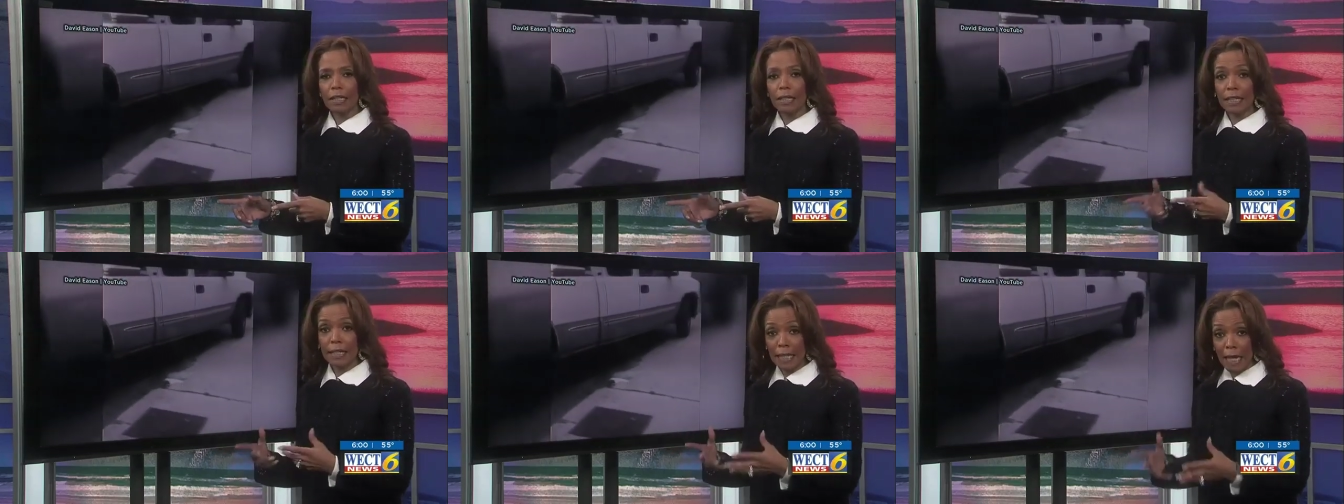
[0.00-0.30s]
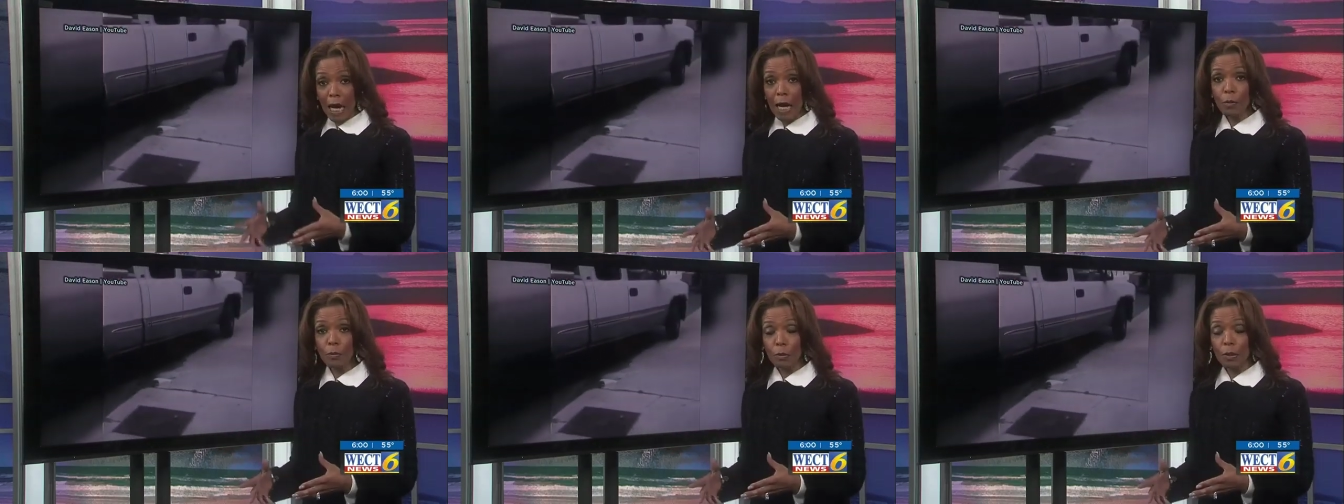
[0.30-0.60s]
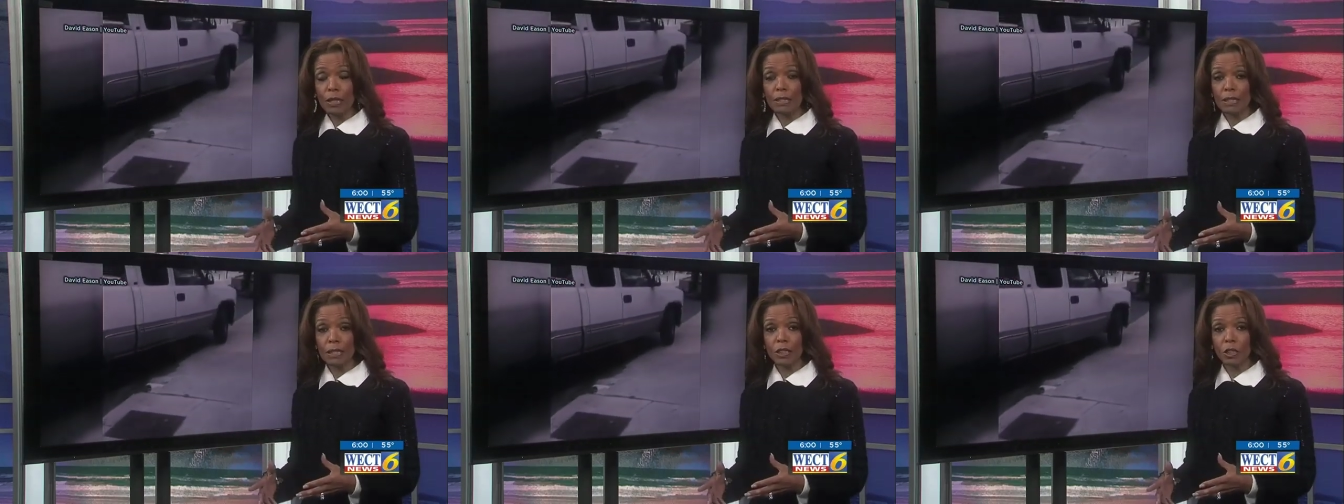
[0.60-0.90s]
now
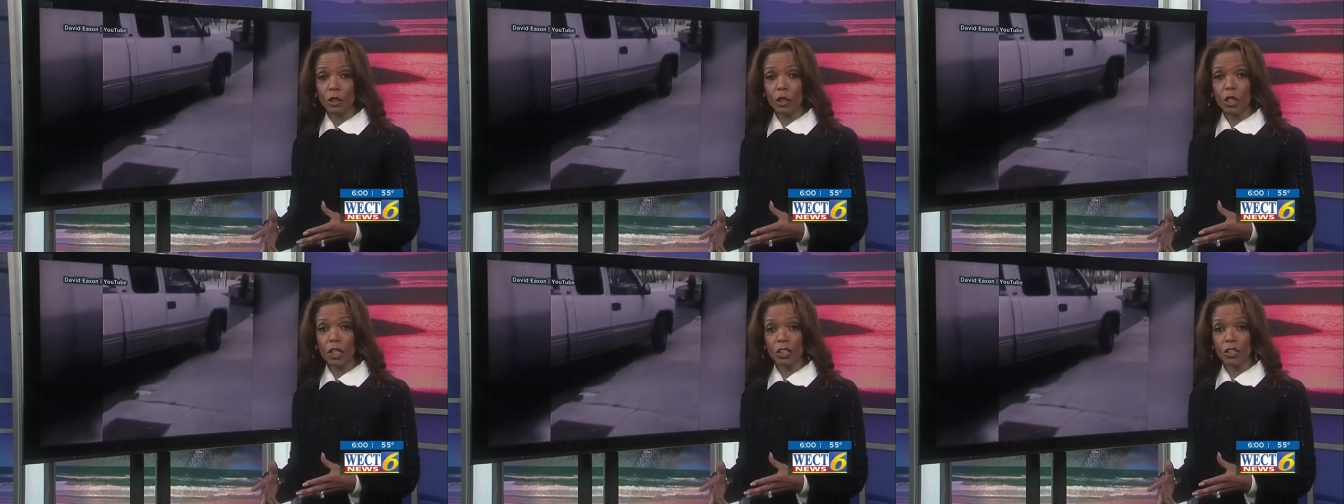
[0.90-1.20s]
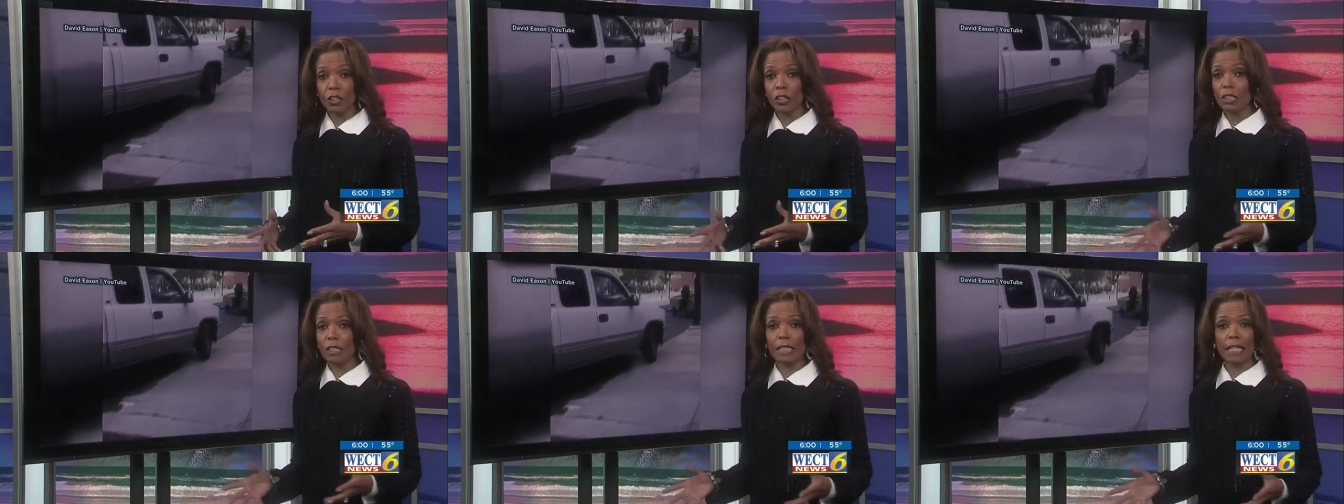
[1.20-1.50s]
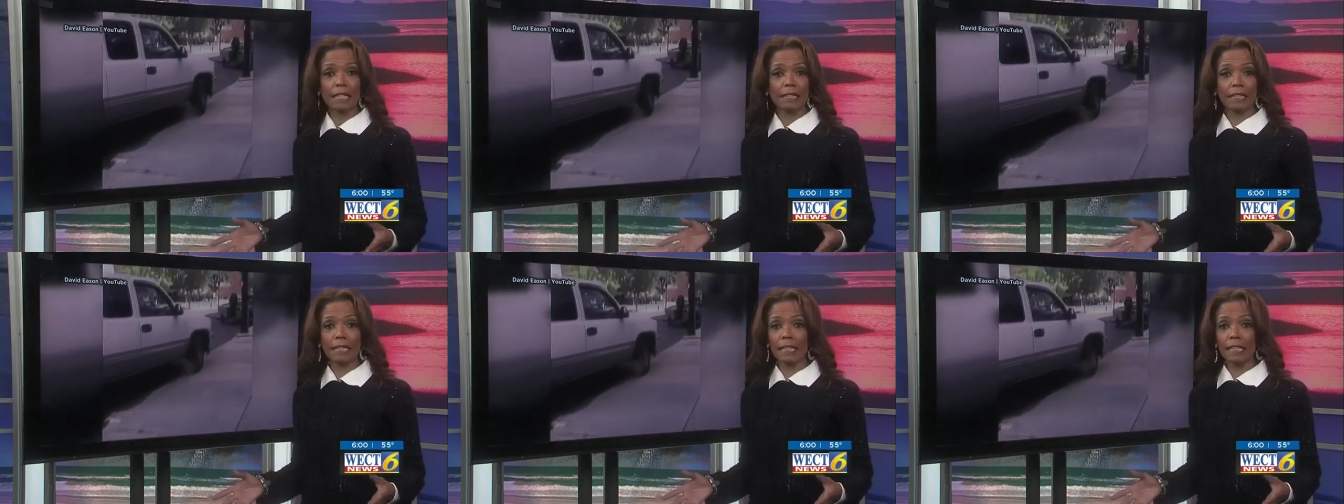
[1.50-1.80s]
pressing charges,
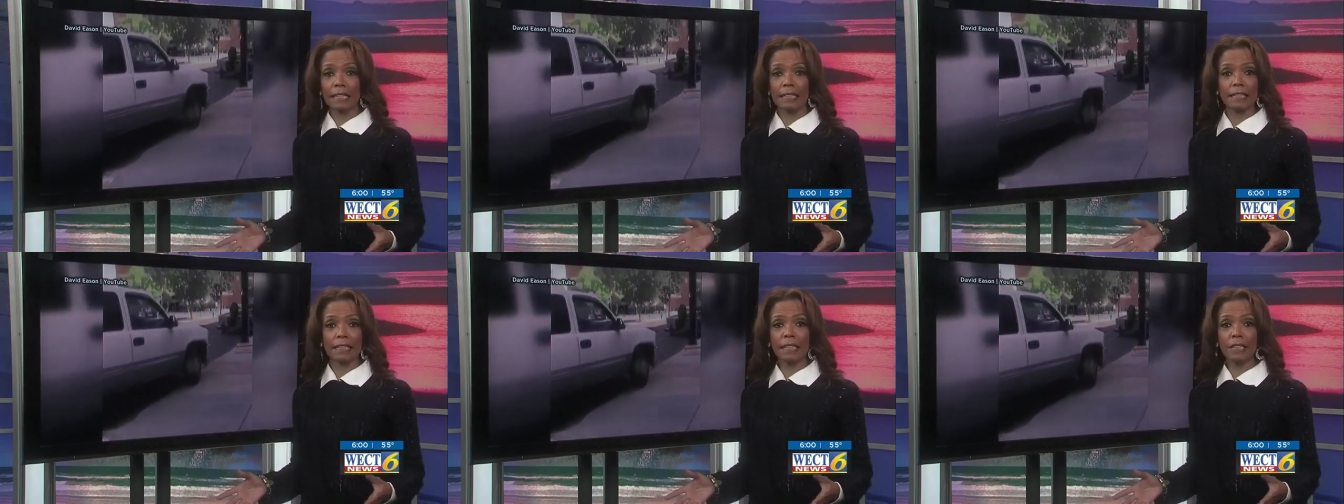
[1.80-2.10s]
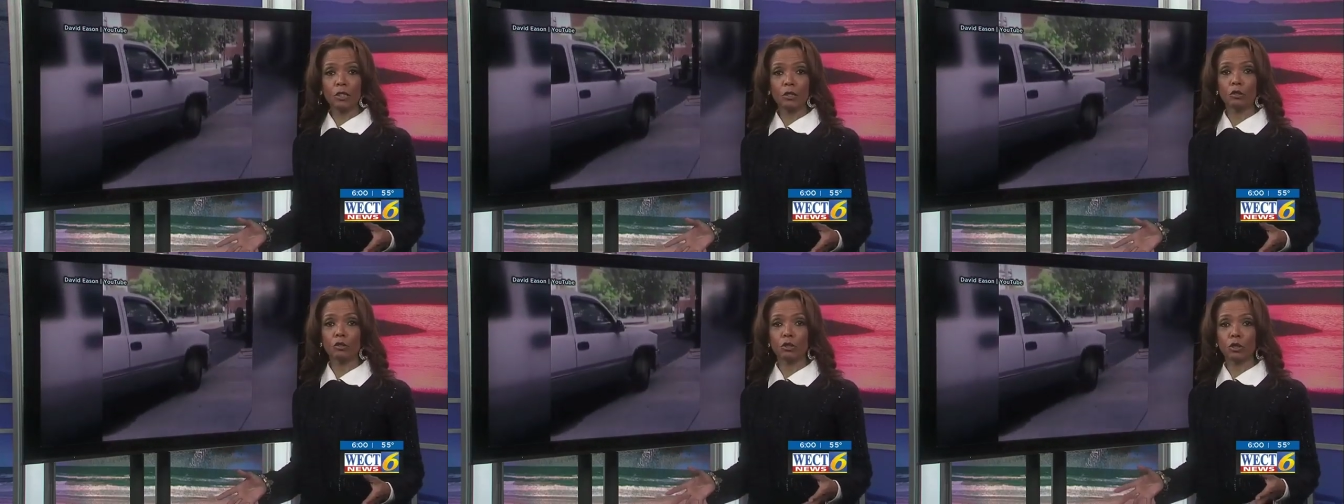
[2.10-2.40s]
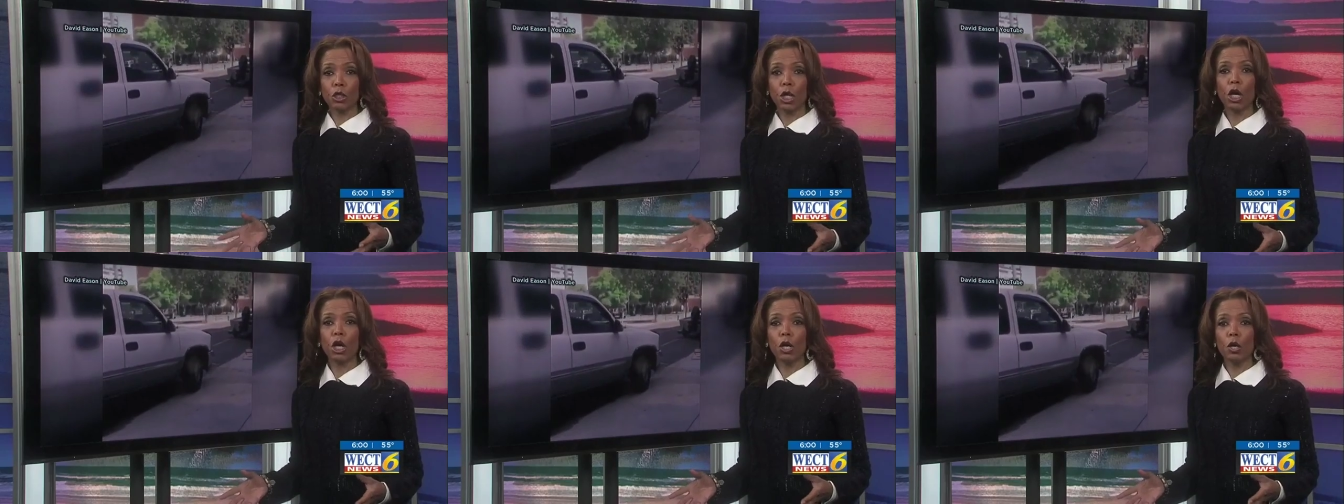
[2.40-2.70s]
saying the illegal
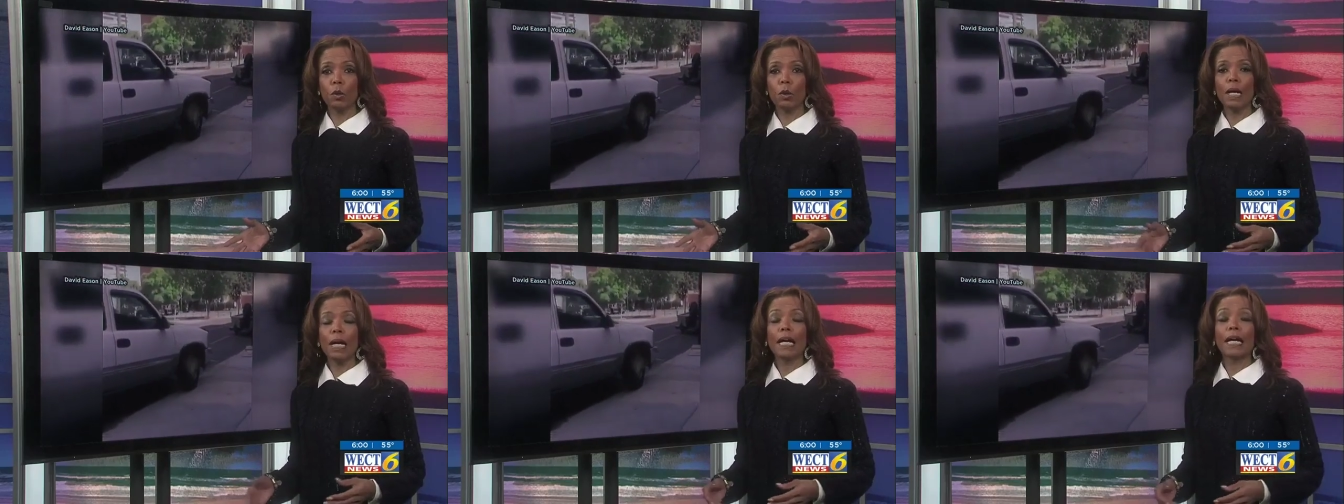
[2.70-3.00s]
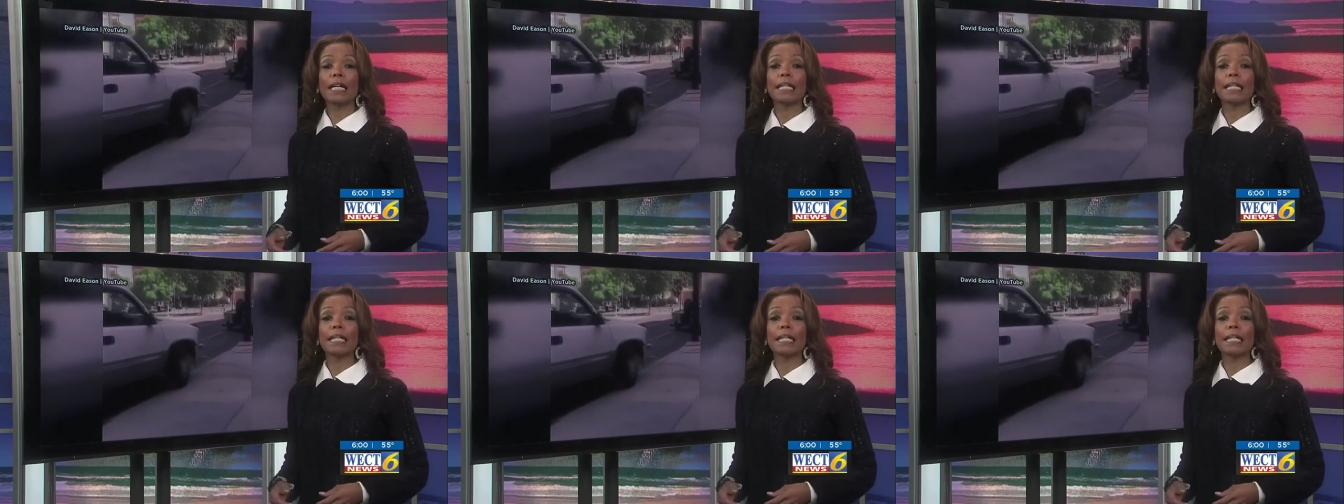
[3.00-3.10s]
tow